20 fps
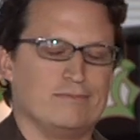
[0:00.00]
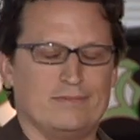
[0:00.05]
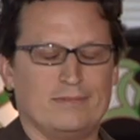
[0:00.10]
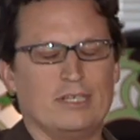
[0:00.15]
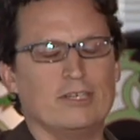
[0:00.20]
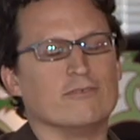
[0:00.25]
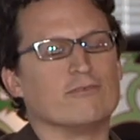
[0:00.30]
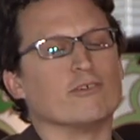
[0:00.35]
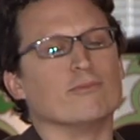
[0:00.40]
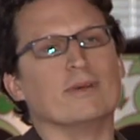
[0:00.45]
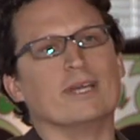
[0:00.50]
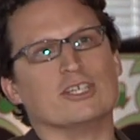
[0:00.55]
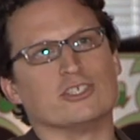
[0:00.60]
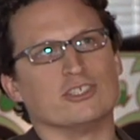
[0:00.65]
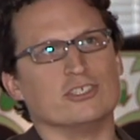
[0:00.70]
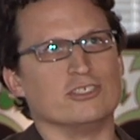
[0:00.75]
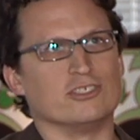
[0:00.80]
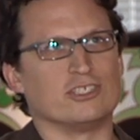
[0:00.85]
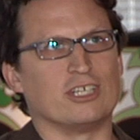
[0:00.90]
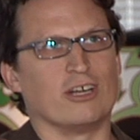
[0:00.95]

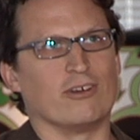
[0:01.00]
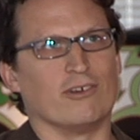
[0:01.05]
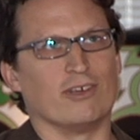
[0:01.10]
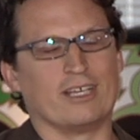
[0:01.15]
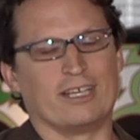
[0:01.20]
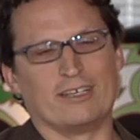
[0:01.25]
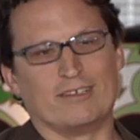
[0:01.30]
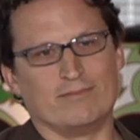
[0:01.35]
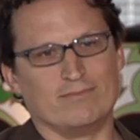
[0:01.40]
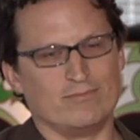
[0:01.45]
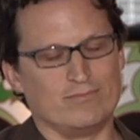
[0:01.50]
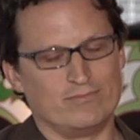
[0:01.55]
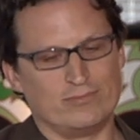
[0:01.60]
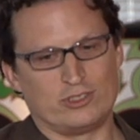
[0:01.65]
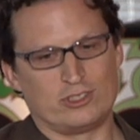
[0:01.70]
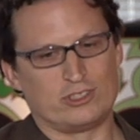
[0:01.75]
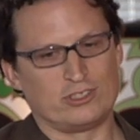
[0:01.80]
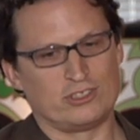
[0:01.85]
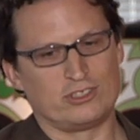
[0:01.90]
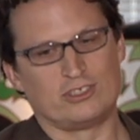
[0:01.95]
information sharing
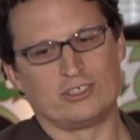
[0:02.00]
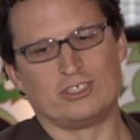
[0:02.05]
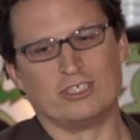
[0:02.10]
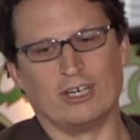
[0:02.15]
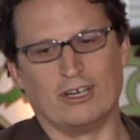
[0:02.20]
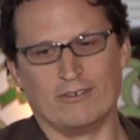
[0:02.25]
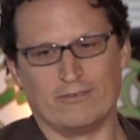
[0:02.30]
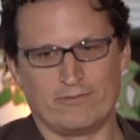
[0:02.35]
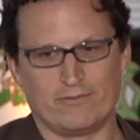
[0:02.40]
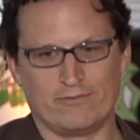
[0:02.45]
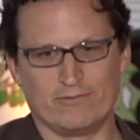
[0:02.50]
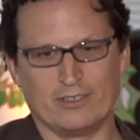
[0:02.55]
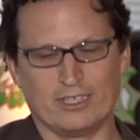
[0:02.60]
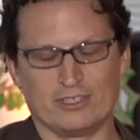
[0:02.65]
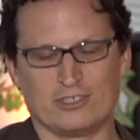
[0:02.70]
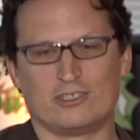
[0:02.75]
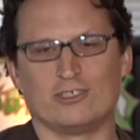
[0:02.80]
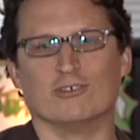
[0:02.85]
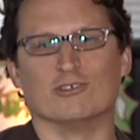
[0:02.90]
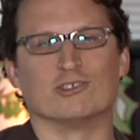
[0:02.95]
stuff
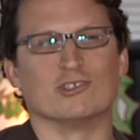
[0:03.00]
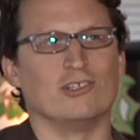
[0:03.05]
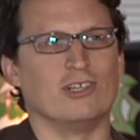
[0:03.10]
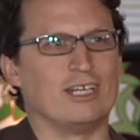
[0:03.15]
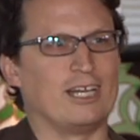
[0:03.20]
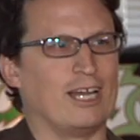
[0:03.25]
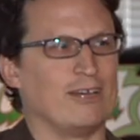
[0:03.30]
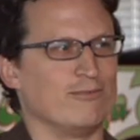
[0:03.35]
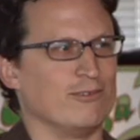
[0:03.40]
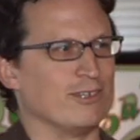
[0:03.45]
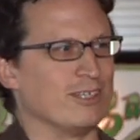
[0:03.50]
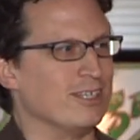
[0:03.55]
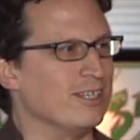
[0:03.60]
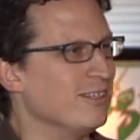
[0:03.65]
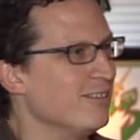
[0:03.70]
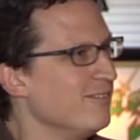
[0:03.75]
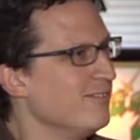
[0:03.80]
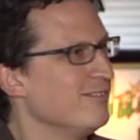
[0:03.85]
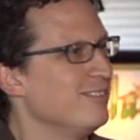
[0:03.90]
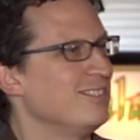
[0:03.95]
that's social in
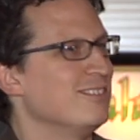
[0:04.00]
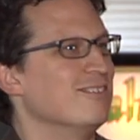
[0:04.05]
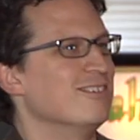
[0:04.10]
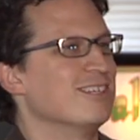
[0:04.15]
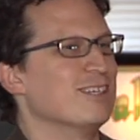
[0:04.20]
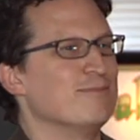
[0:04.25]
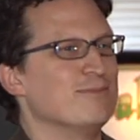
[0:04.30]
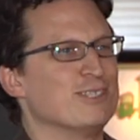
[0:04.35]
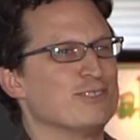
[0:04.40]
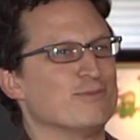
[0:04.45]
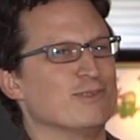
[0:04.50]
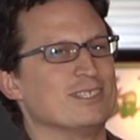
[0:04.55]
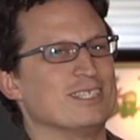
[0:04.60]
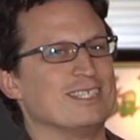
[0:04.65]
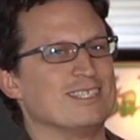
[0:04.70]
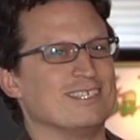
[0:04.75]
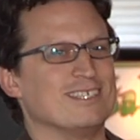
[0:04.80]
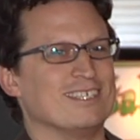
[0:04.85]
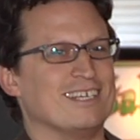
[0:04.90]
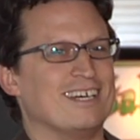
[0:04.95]
Africa, which I won't get much more
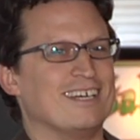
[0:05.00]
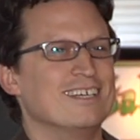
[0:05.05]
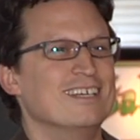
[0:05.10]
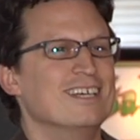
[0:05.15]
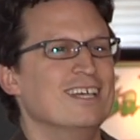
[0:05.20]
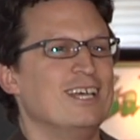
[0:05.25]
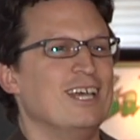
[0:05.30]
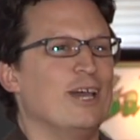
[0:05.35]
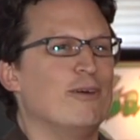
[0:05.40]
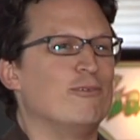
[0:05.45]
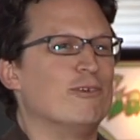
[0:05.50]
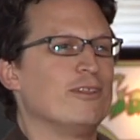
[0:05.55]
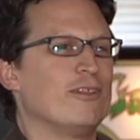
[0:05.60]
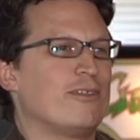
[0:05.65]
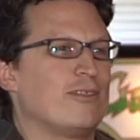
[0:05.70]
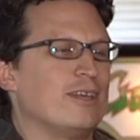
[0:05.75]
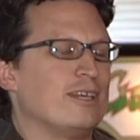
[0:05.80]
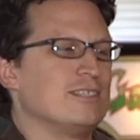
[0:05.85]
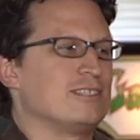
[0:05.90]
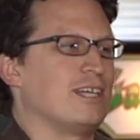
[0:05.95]
detailed on. And one of
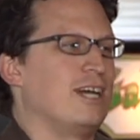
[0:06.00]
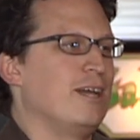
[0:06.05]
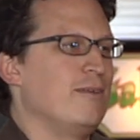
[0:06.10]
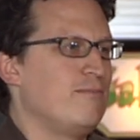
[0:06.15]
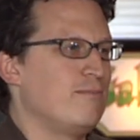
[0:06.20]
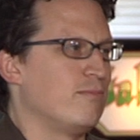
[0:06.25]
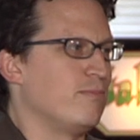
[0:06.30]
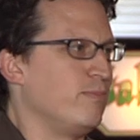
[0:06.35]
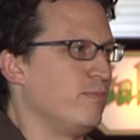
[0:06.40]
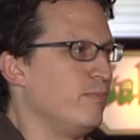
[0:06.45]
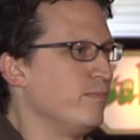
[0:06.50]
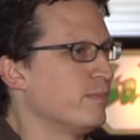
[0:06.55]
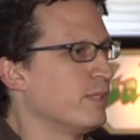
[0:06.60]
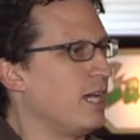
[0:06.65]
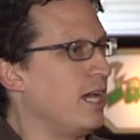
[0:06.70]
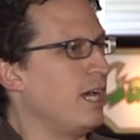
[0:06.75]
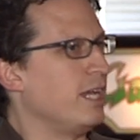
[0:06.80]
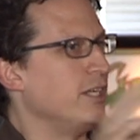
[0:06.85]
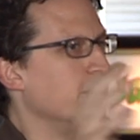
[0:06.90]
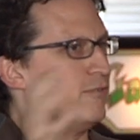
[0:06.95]
the things I'm
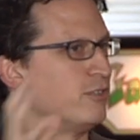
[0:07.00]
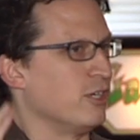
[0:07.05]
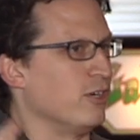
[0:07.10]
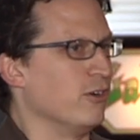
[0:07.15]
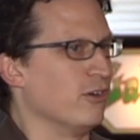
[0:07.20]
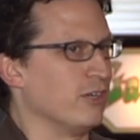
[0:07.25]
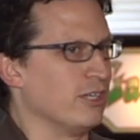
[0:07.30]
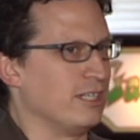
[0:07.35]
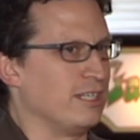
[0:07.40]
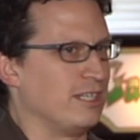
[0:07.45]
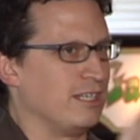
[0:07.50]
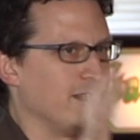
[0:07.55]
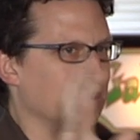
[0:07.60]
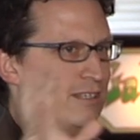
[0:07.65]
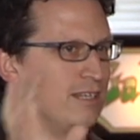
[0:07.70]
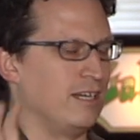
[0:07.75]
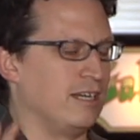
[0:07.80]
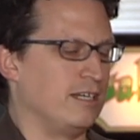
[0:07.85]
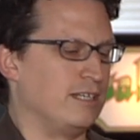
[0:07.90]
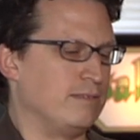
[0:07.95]
kind of targeting
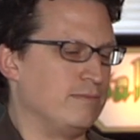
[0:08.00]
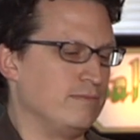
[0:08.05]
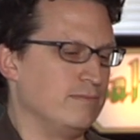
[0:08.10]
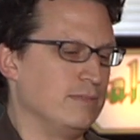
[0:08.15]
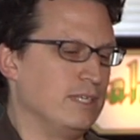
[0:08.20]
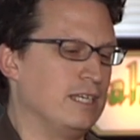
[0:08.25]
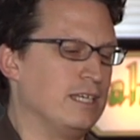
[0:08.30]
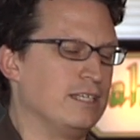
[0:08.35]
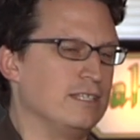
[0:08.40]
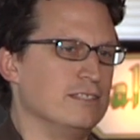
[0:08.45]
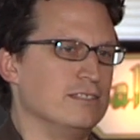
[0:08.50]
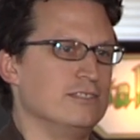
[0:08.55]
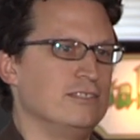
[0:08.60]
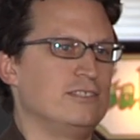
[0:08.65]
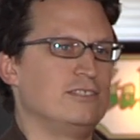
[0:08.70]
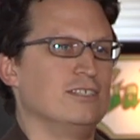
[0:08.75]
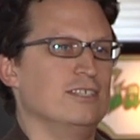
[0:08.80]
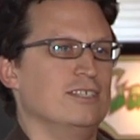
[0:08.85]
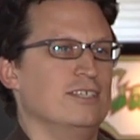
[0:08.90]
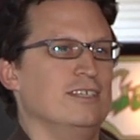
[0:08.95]

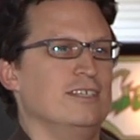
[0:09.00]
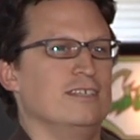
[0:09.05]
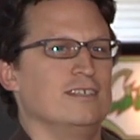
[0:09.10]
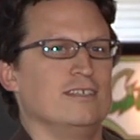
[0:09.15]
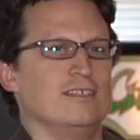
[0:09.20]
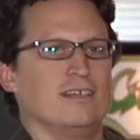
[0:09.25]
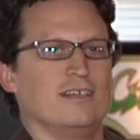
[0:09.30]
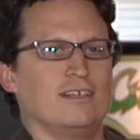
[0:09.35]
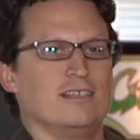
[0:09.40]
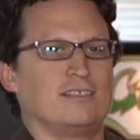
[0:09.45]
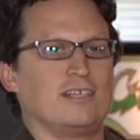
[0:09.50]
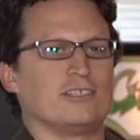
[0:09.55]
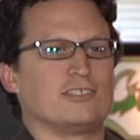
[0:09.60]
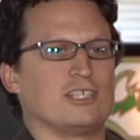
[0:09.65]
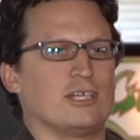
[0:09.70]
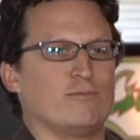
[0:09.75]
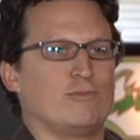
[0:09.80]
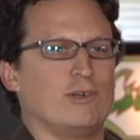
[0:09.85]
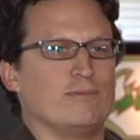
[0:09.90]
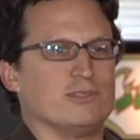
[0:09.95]
is
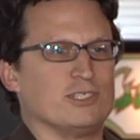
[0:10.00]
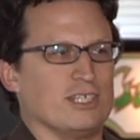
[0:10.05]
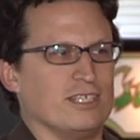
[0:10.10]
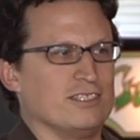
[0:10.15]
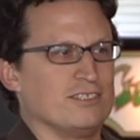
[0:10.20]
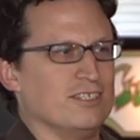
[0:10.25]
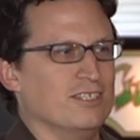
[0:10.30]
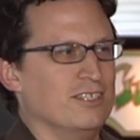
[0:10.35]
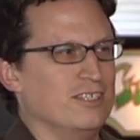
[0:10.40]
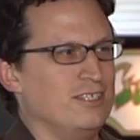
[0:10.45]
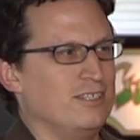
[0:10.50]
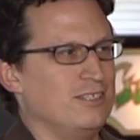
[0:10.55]
desktop websites,